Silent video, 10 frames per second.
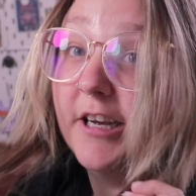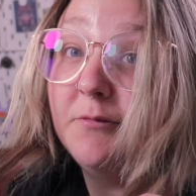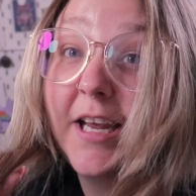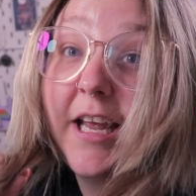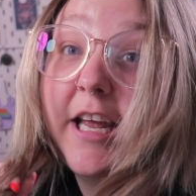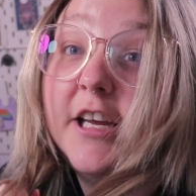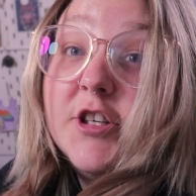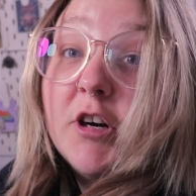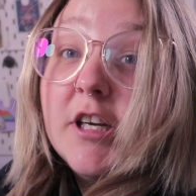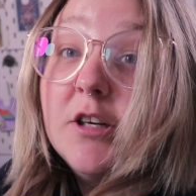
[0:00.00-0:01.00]
have my
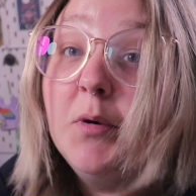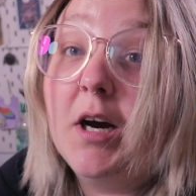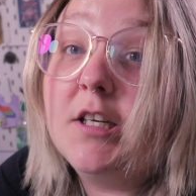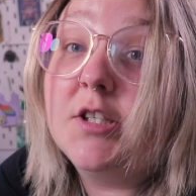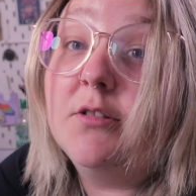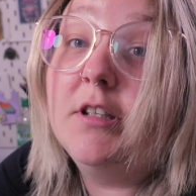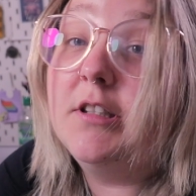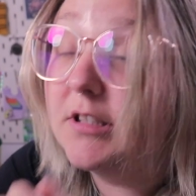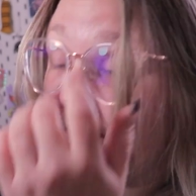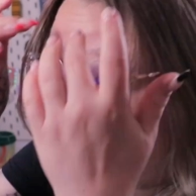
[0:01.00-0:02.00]
hairdryer back so I
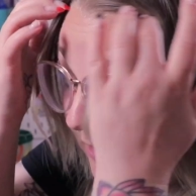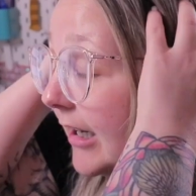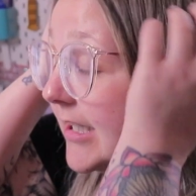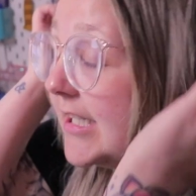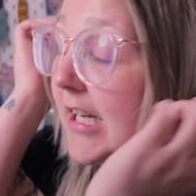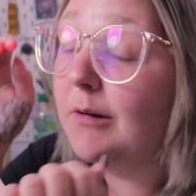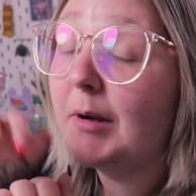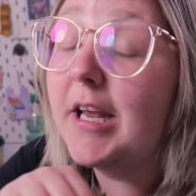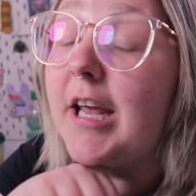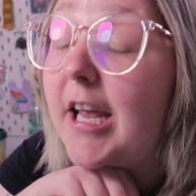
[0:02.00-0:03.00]
can style
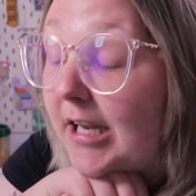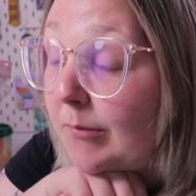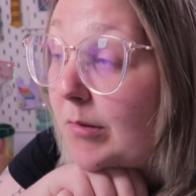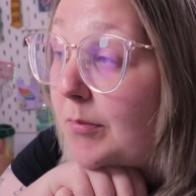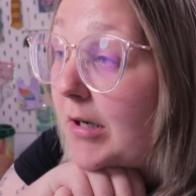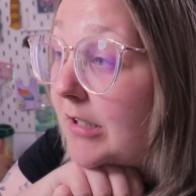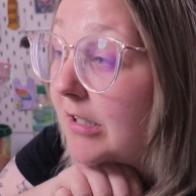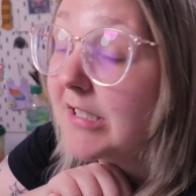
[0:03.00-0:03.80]
my hair a bit better.